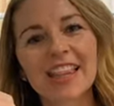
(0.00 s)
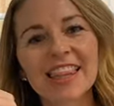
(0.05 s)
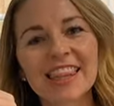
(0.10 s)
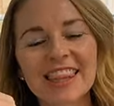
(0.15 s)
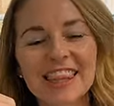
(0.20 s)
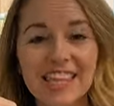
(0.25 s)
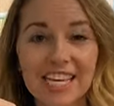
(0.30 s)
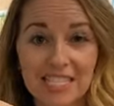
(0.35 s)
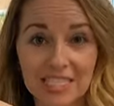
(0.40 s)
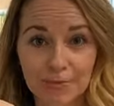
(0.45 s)

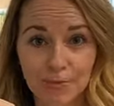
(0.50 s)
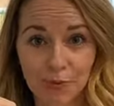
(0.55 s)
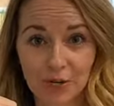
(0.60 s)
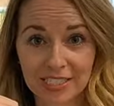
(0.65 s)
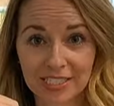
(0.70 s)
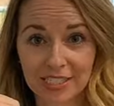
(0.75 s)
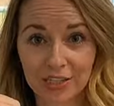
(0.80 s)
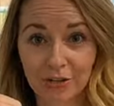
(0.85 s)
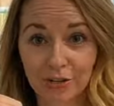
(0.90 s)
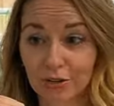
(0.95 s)
This,
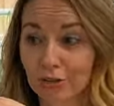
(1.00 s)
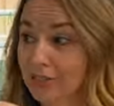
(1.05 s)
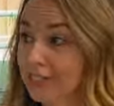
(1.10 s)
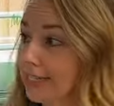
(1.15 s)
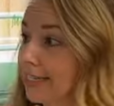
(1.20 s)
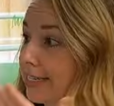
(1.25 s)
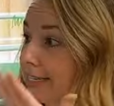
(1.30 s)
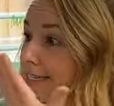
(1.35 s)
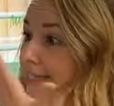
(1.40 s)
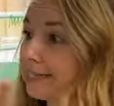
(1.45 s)
boys and girls,
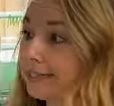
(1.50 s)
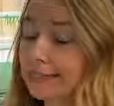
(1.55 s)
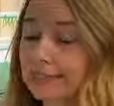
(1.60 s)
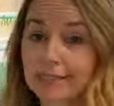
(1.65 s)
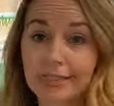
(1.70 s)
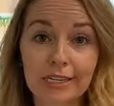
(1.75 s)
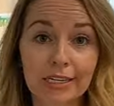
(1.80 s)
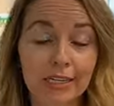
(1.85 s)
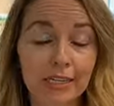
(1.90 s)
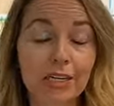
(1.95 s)

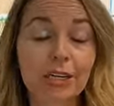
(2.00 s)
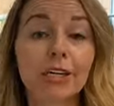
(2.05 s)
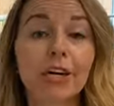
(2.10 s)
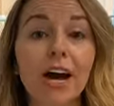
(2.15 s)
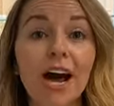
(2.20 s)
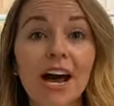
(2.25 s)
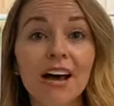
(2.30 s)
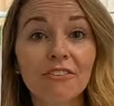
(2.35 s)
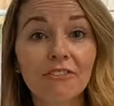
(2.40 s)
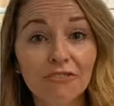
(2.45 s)
is
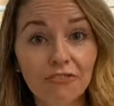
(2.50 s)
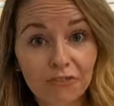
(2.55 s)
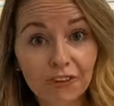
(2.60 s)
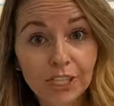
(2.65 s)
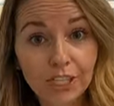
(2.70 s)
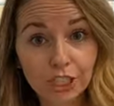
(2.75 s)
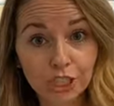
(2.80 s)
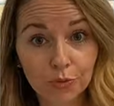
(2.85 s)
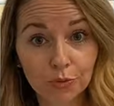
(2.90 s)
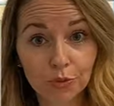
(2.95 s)
a
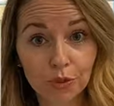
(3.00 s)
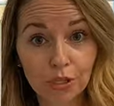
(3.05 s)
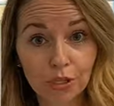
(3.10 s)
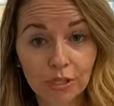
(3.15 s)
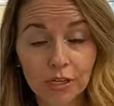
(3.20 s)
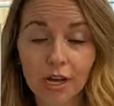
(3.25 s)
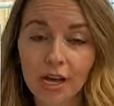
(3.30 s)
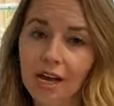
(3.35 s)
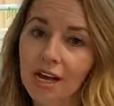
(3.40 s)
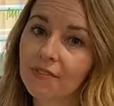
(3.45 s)

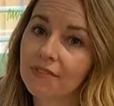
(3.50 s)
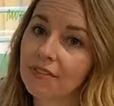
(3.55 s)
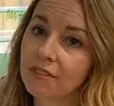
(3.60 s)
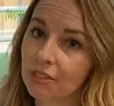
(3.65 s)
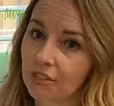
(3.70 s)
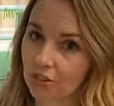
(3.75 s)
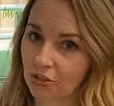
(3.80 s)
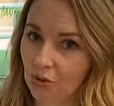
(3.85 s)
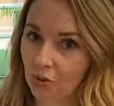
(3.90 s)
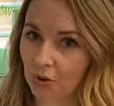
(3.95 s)
visual of the
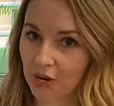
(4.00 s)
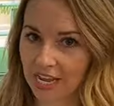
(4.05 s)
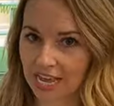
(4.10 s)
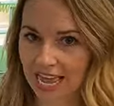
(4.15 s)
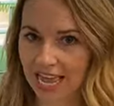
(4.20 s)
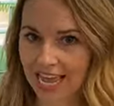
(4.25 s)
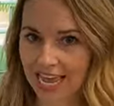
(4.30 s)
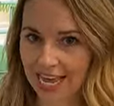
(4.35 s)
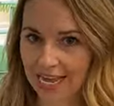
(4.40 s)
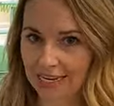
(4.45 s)
story
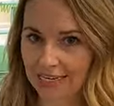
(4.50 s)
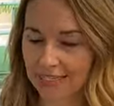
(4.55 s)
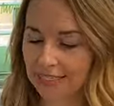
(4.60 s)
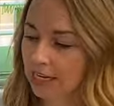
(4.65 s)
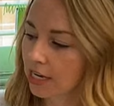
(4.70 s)
hand.